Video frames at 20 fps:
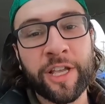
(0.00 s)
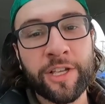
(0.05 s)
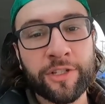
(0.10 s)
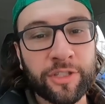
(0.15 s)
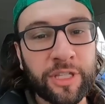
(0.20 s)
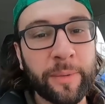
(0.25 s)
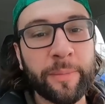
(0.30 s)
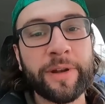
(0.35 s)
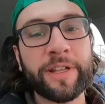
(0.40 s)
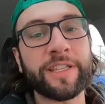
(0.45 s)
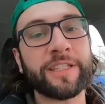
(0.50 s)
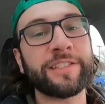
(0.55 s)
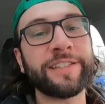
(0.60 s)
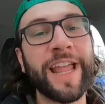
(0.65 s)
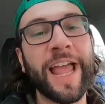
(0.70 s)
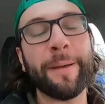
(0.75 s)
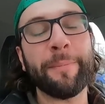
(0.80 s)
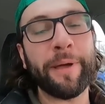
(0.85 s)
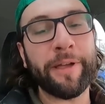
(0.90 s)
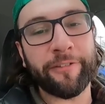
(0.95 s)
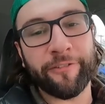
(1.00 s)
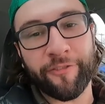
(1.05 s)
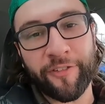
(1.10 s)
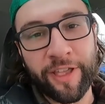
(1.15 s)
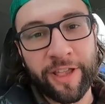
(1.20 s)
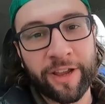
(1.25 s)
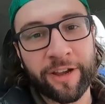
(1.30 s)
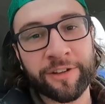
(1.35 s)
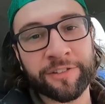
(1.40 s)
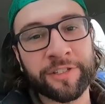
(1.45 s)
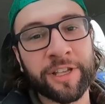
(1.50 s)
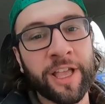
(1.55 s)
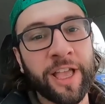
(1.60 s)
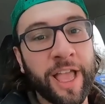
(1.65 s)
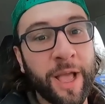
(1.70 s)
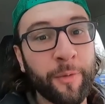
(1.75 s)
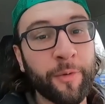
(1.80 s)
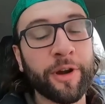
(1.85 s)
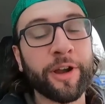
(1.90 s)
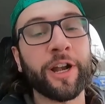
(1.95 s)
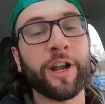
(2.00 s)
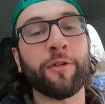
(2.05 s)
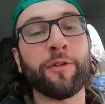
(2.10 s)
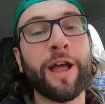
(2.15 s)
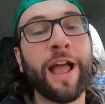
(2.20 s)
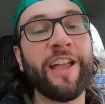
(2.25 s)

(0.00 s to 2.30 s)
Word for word: so I'm gonna snap my fingers and we're gonna